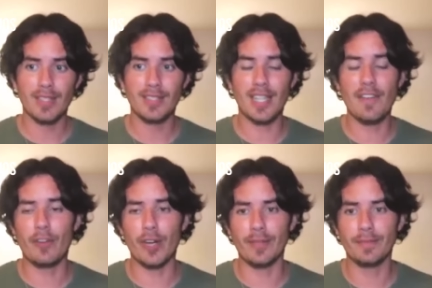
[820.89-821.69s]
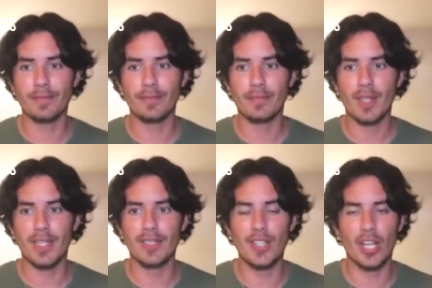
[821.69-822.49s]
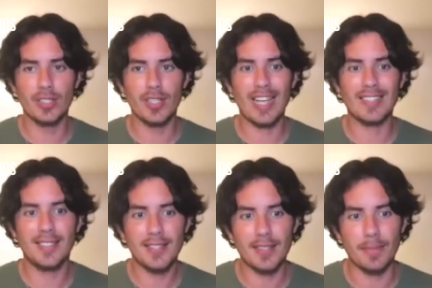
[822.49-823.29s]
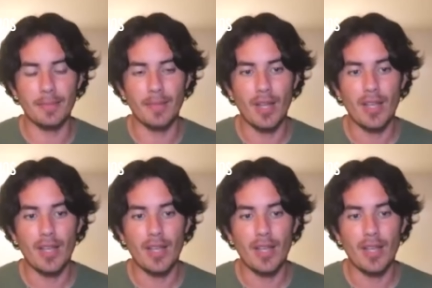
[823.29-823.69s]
suffering is not a system.